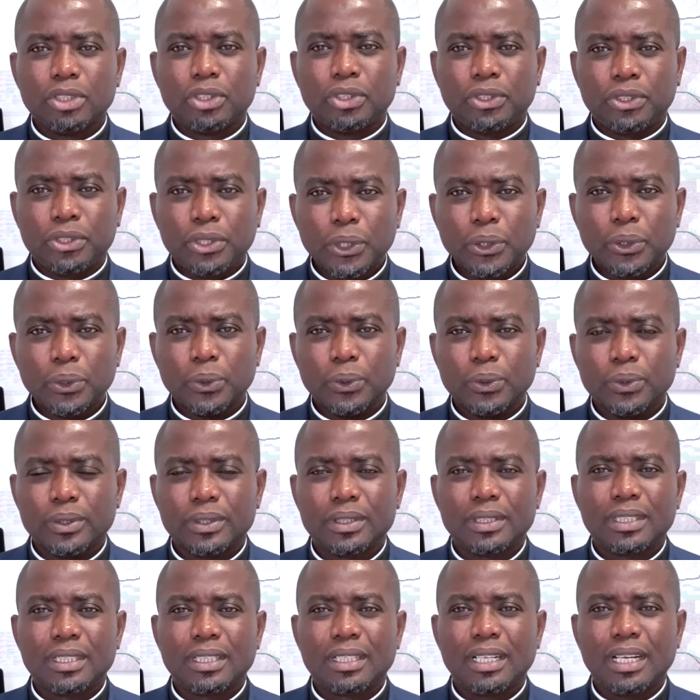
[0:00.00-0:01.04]
Two,
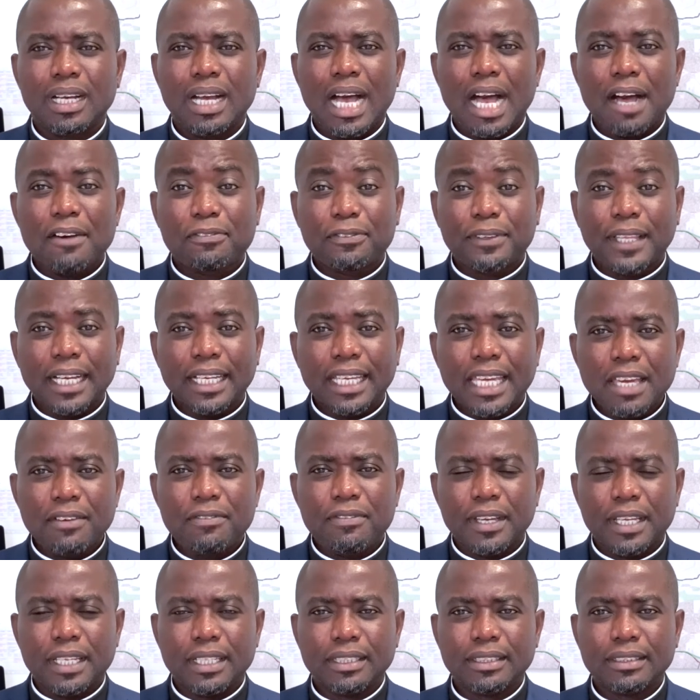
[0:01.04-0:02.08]
after
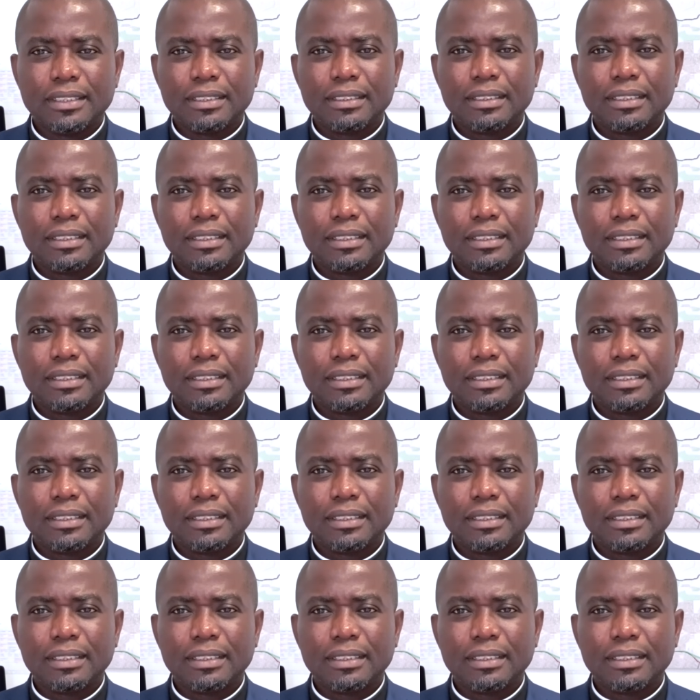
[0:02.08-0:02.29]
giving,